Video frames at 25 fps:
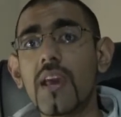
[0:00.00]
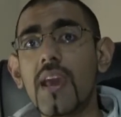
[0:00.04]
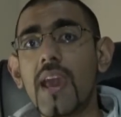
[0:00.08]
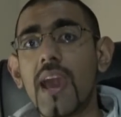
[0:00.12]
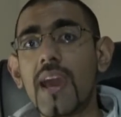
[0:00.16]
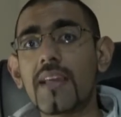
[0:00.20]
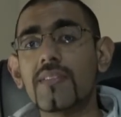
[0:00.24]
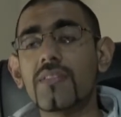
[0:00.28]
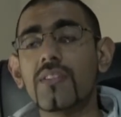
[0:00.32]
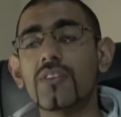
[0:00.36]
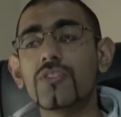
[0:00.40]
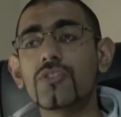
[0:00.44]

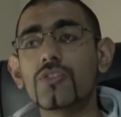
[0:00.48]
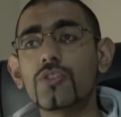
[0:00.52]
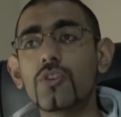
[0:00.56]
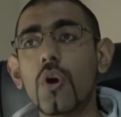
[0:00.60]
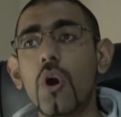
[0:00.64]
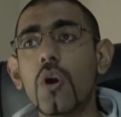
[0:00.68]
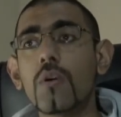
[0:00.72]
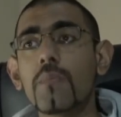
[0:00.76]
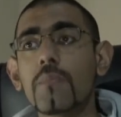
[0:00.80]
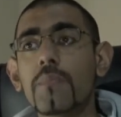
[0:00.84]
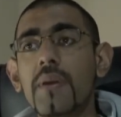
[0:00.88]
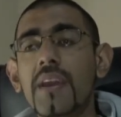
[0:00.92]
And the
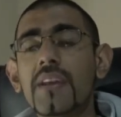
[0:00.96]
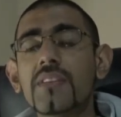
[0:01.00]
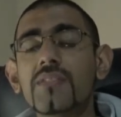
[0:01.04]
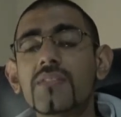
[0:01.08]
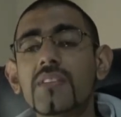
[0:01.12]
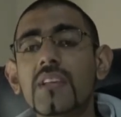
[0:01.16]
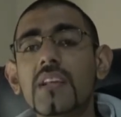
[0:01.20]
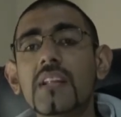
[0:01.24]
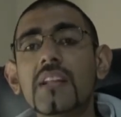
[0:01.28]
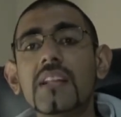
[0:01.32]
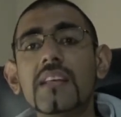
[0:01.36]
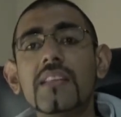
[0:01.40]
song
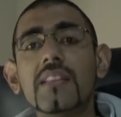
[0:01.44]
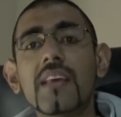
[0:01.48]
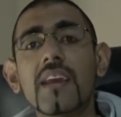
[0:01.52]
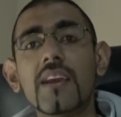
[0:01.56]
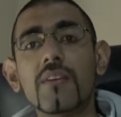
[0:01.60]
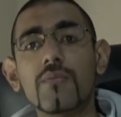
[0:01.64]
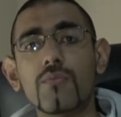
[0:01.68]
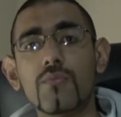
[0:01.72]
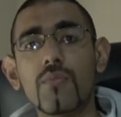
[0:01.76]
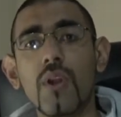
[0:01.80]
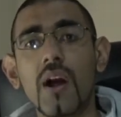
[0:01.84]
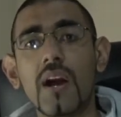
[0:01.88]
basically
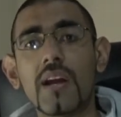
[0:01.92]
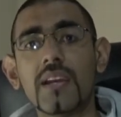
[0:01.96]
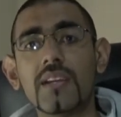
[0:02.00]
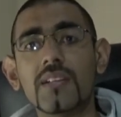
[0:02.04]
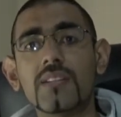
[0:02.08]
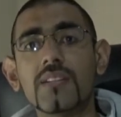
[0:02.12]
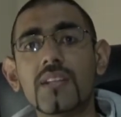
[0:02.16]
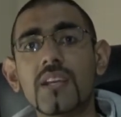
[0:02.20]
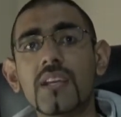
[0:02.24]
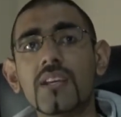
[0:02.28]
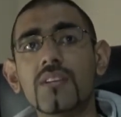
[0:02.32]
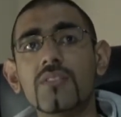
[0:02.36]
they
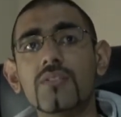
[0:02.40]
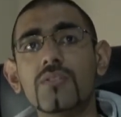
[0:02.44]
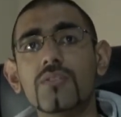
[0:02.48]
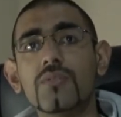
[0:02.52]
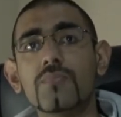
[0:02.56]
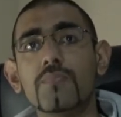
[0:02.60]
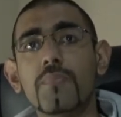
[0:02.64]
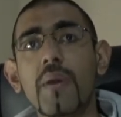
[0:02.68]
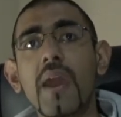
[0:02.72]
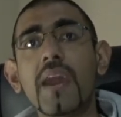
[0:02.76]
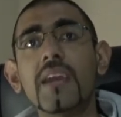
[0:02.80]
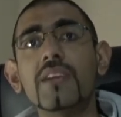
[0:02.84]
write is
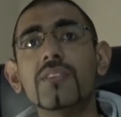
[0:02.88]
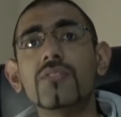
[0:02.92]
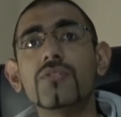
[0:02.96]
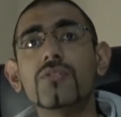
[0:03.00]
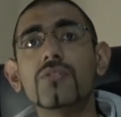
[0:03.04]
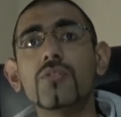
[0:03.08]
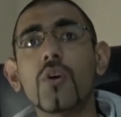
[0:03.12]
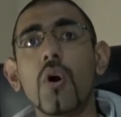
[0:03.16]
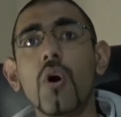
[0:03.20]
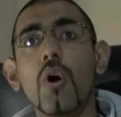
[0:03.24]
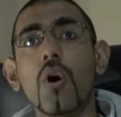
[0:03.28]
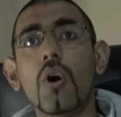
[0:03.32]

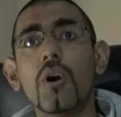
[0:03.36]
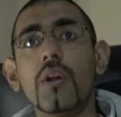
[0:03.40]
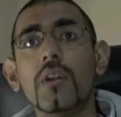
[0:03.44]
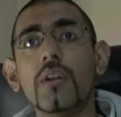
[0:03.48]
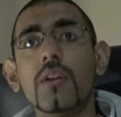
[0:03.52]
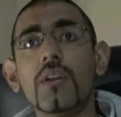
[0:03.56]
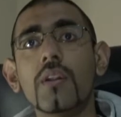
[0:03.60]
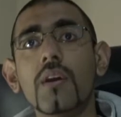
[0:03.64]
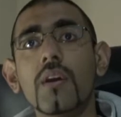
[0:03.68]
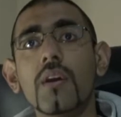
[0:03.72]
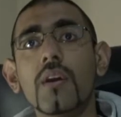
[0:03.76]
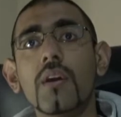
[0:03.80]
based
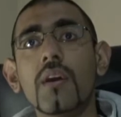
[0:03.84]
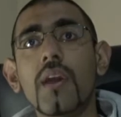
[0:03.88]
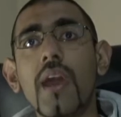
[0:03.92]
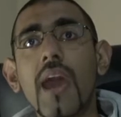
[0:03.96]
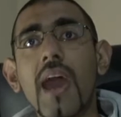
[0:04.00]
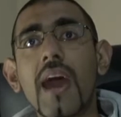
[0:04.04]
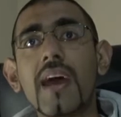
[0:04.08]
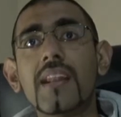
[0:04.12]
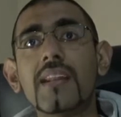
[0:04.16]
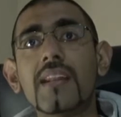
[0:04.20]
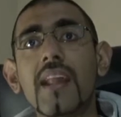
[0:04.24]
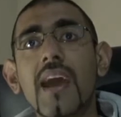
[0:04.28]
on
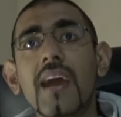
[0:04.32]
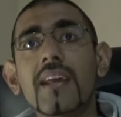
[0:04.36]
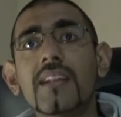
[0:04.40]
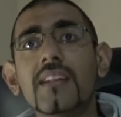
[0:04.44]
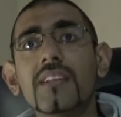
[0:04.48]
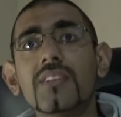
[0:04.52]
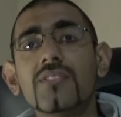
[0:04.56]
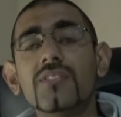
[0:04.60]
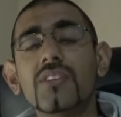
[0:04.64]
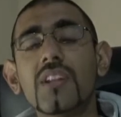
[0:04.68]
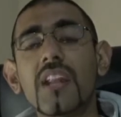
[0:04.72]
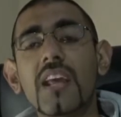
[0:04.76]
and
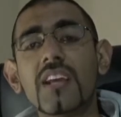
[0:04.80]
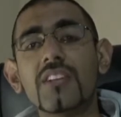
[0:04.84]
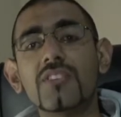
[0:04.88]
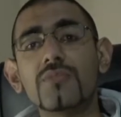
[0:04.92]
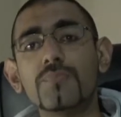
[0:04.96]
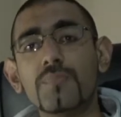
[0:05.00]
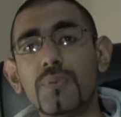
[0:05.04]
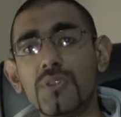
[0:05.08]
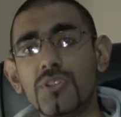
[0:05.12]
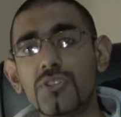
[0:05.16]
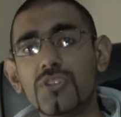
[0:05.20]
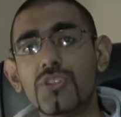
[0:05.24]
is an
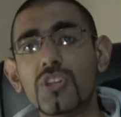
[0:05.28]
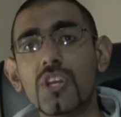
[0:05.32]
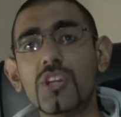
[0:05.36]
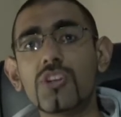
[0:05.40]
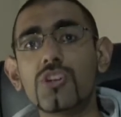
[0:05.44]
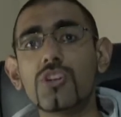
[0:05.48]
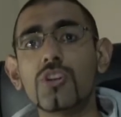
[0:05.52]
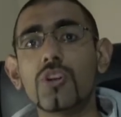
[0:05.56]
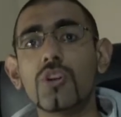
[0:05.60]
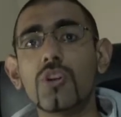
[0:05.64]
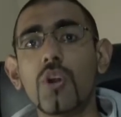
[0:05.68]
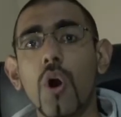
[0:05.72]

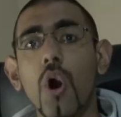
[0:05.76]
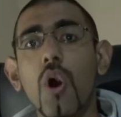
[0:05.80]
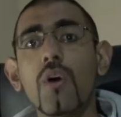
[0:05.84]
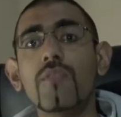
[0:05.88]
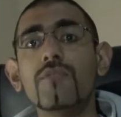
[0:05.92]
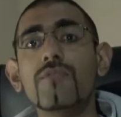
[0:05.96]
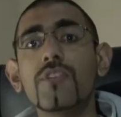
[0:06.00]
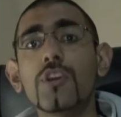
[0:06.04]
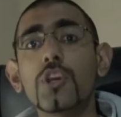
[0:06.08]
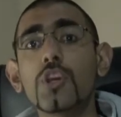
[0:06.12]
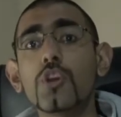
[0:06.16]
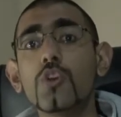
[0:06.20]
exposition
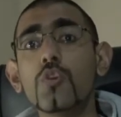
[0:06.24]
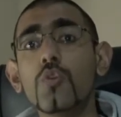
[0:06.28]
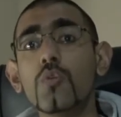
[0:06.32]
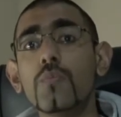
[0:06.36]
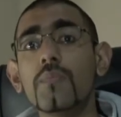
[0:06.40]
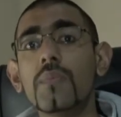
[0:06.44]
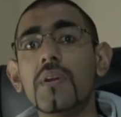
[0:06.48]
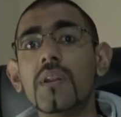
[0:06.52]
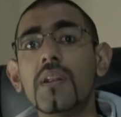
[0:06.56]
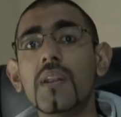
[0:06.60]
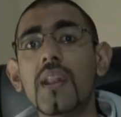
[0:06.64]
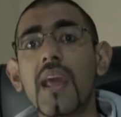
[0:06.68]
of
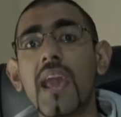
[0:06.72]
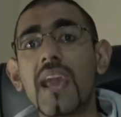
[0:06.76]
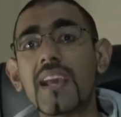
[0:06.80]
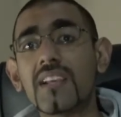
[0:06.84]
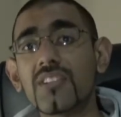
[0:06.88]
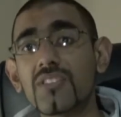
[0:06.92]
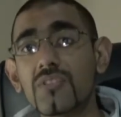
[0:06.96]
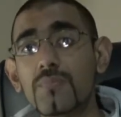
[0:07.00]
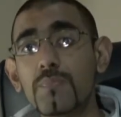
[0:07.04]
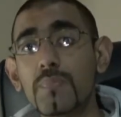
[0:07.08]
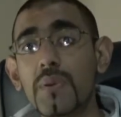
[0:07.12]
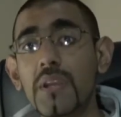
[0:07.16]
human
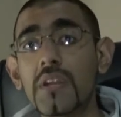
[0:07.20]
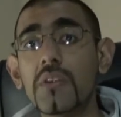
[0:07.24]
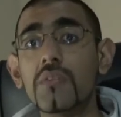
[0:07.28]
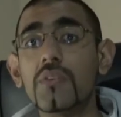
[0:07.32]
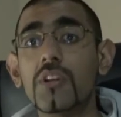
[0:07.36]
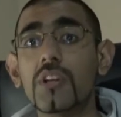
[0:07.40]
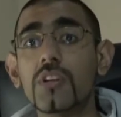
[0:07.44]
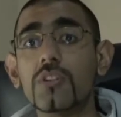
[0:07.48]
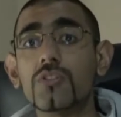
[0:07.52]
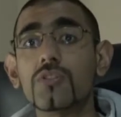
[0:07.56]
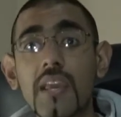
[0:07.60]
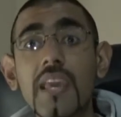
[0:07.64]

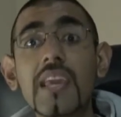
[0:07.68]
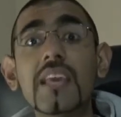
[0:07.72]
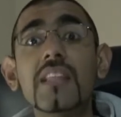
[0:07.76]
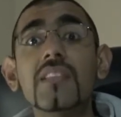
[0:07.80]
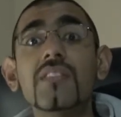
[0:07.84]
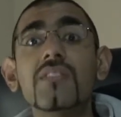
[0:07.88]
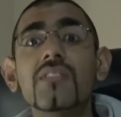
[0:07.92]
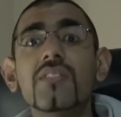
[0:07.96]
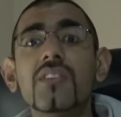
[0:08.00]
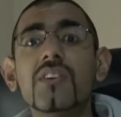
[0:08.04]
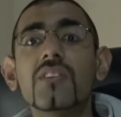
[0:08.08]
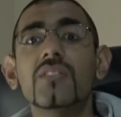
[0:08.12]
experience
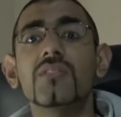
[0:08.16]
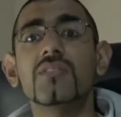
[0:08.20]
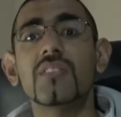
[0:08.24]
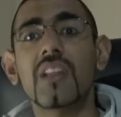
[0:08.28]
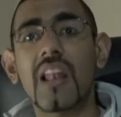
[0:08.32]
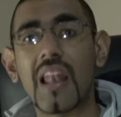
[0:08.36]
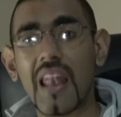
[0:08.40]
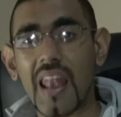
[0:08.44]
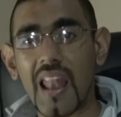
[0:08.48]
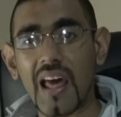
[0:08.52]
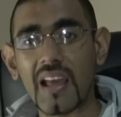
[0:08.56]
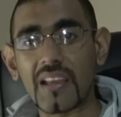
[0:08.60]
in this
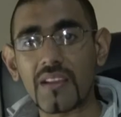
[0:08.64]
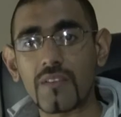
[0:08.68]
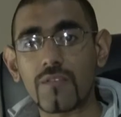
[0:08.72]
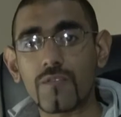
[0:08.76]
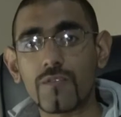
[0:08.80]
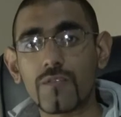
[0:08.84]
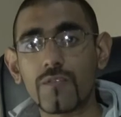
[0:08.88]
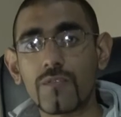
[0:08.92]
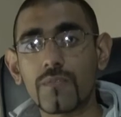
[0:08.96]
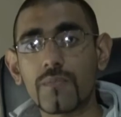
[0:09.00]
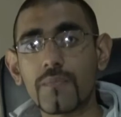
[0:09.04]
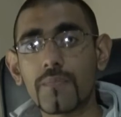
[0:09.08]

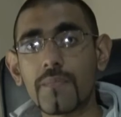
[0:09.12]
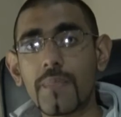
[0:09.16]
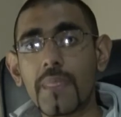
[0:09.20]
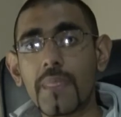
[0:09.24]
life.